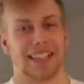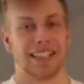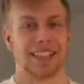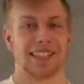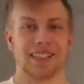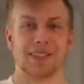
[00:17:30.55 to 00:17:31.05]

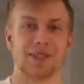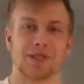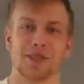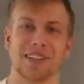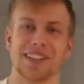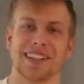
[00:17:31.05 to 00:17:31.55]
Just a little
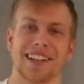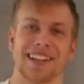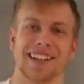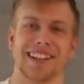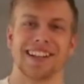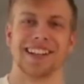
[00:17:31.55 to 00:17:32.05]
treat.
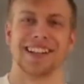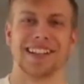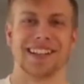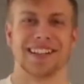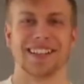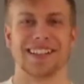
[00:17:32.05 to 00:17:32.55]
Yeah?
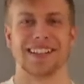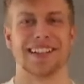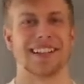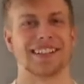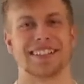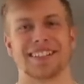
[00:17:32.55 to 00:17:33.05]

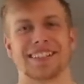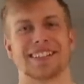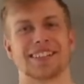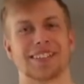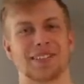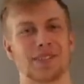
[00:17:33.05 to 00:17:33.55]
Yeah,
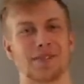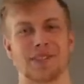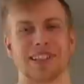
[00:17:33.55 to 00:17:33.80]
to treat